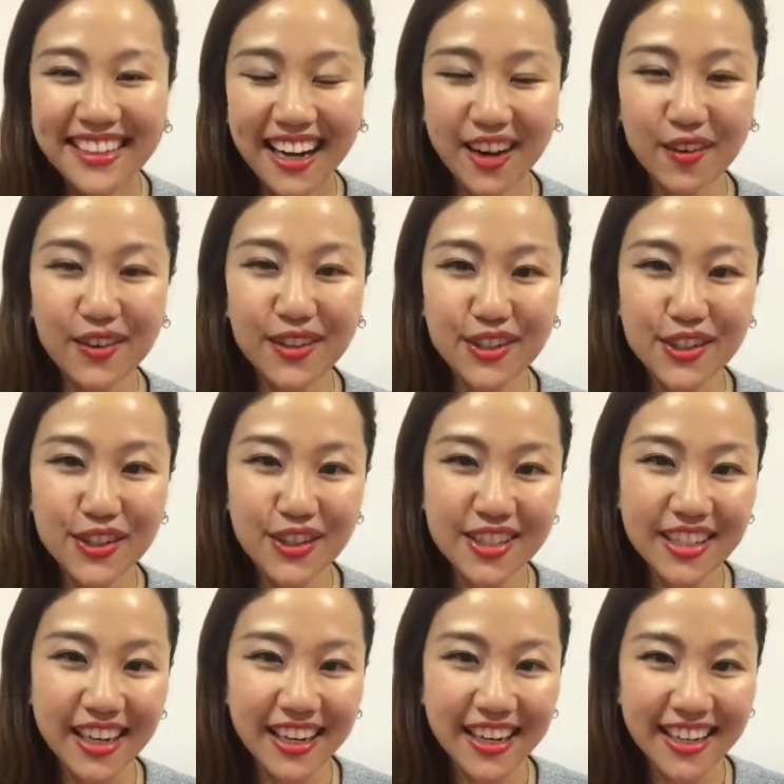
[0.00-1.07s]
I want
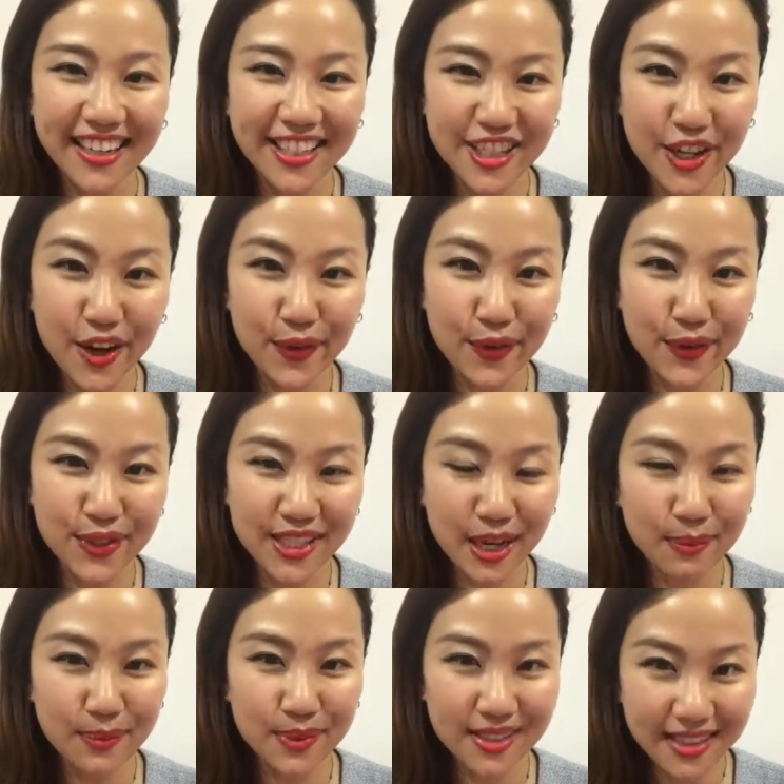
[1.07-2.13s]
to share with you
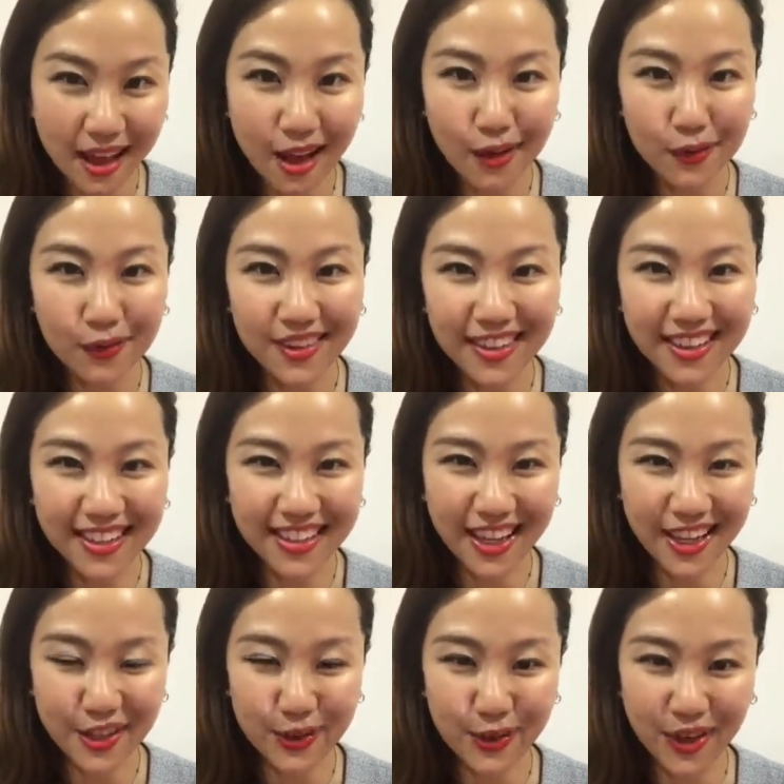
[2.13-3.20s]
some stuff.
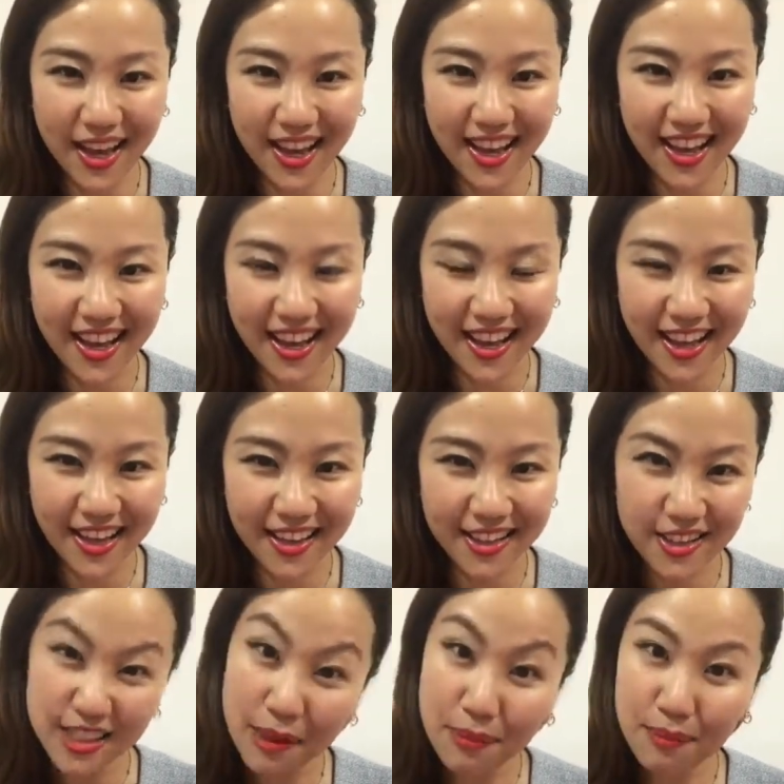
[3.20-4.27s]
That you can,
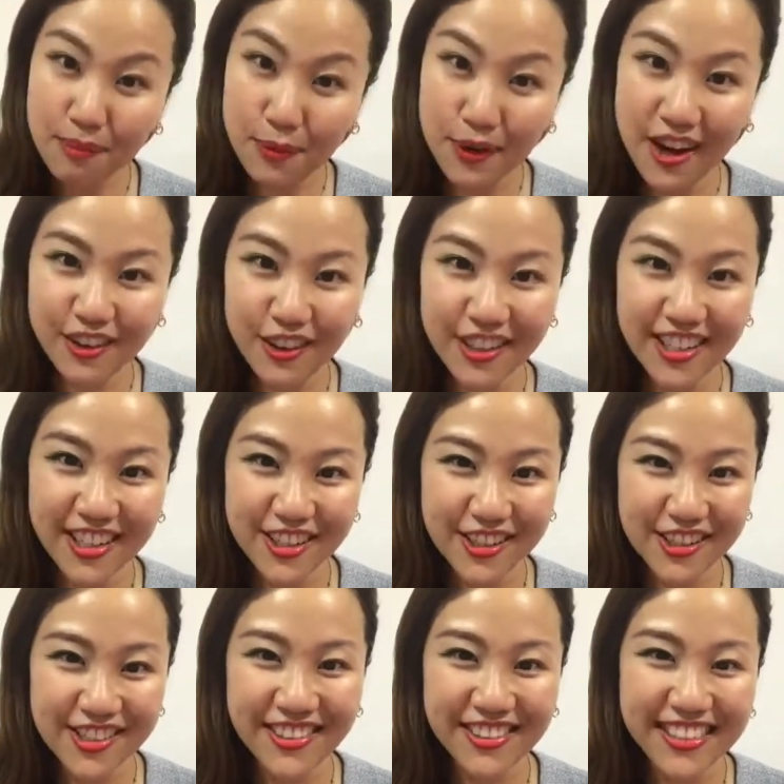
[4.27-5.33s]
some product knowledge
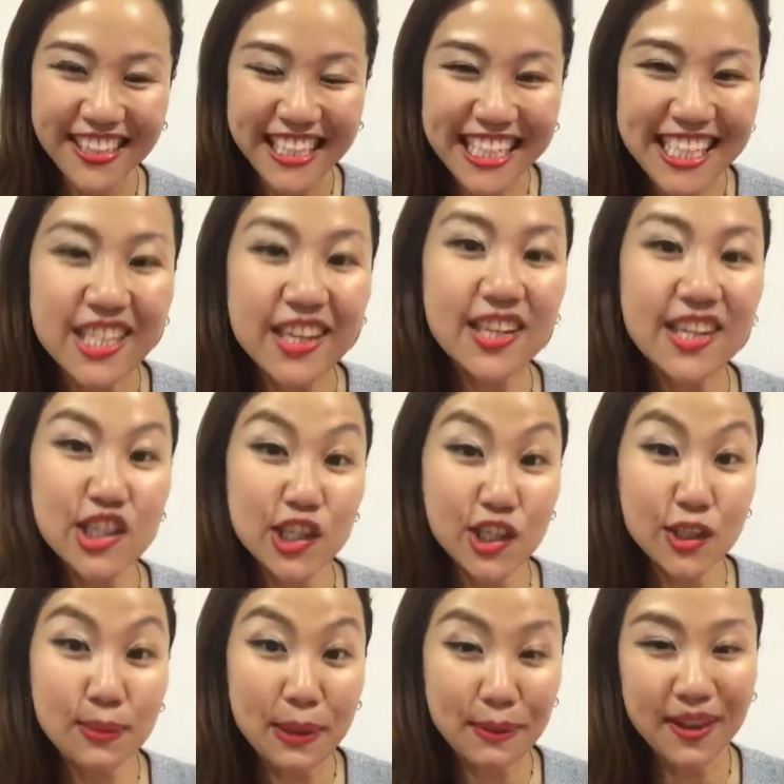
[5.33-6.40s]
also. So I'll
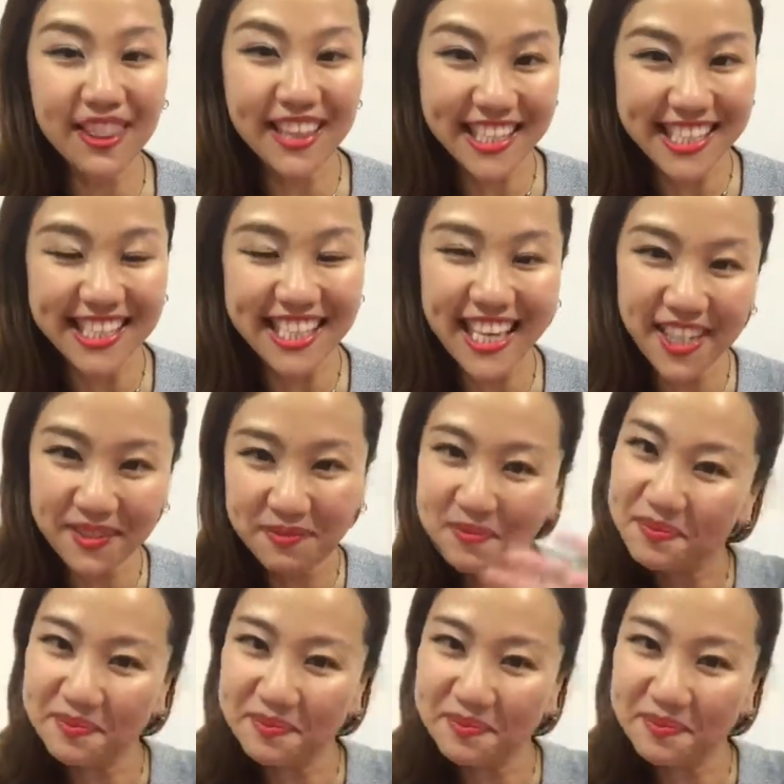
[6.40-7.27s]
see you maybe Thursday.